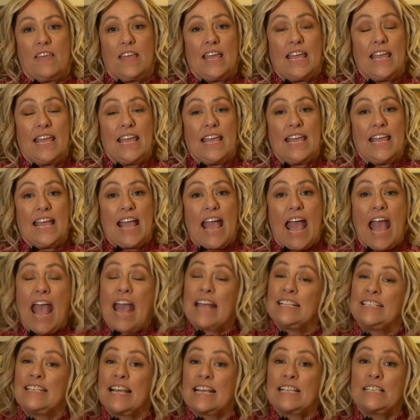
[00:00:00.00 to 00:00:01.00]
The
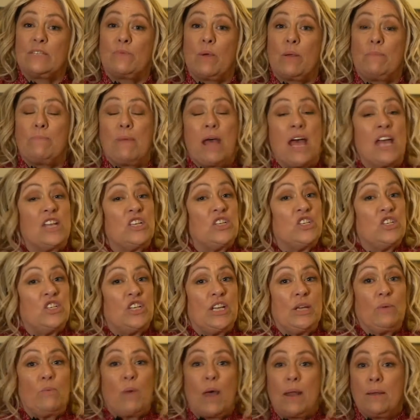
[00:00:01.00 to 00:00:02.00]
Anzacs went
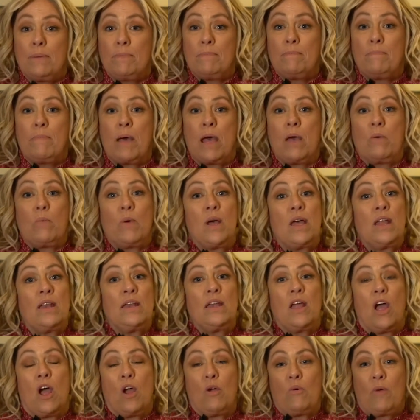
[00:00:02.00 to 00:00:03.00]
marching one by
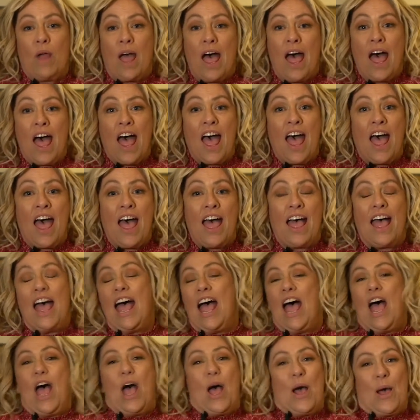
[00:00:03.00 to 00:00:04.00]
one, hurrah,
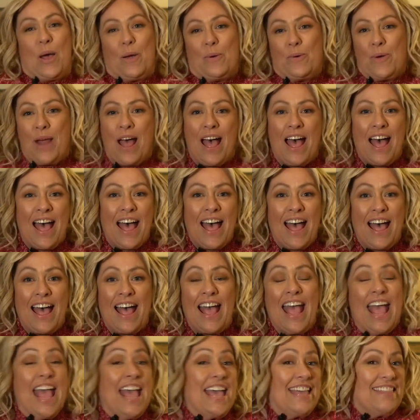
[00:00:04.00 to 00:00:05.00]

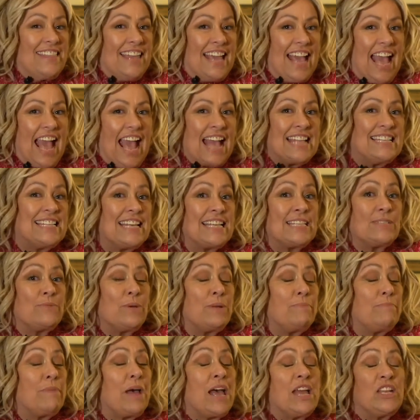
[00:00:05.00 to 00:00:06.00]
hurrah. The Anzacs
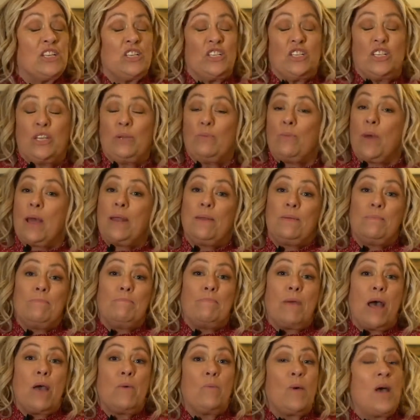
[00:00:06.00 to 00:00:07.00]
went marching
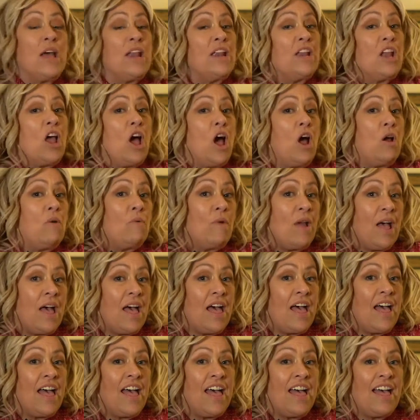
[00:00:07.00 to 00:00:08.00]
one by one,
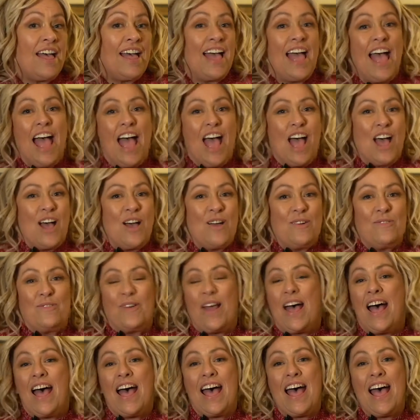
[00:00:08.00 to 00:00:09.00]
hurrah,
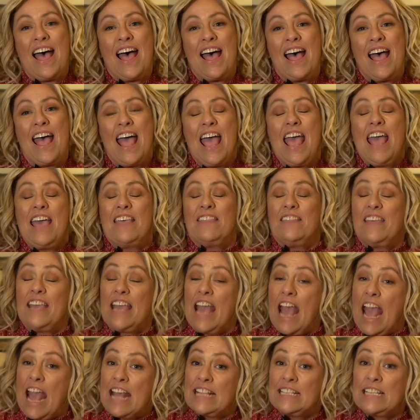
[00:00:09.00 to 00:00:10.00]
hurrah.
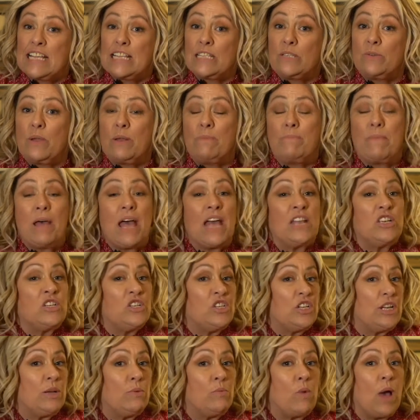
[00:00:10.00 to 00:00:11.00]
The Anzacs went
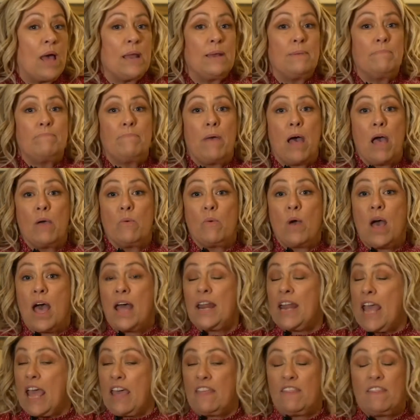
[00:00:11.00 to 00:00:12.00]
marching one by
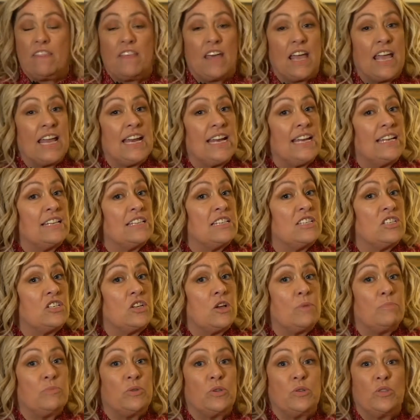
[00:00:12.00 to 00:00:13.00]
one, and they didn't
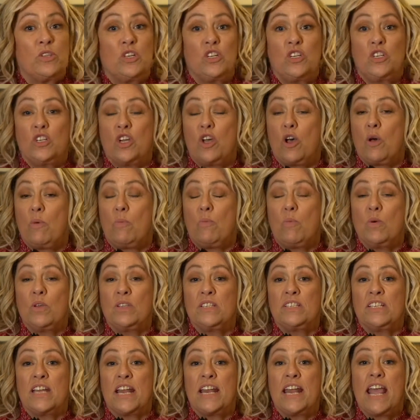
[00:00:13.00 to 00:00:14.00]
stop till the job
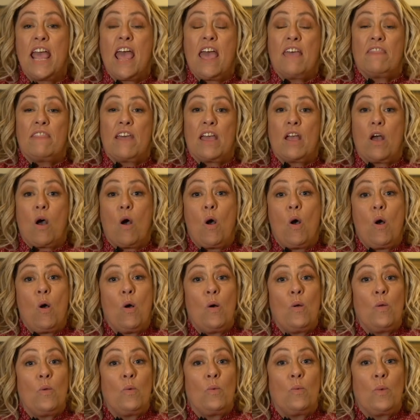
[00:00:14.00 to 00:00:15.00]
was done. They
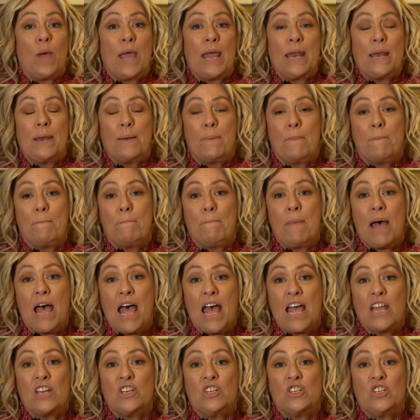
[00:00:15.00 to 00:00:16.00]
all went
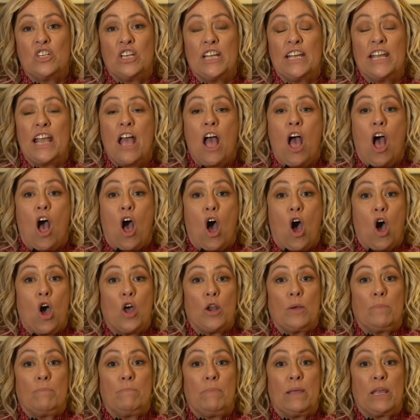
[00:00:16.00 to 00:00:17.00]
marching
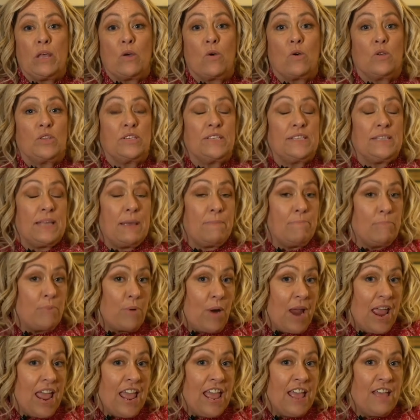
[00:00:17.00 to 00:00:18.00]
on because they're
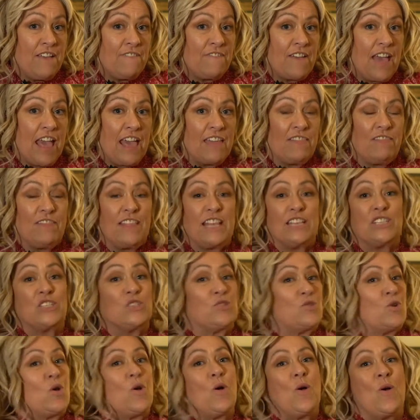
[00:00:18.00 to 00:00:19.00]
brave and they're
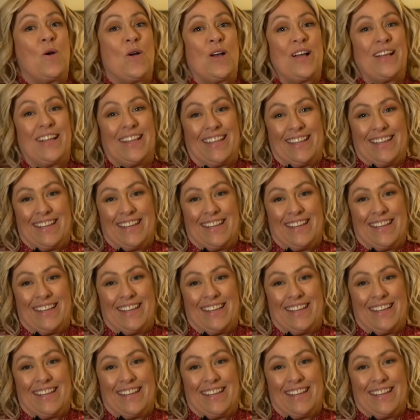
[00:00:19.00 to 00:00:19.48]
strong.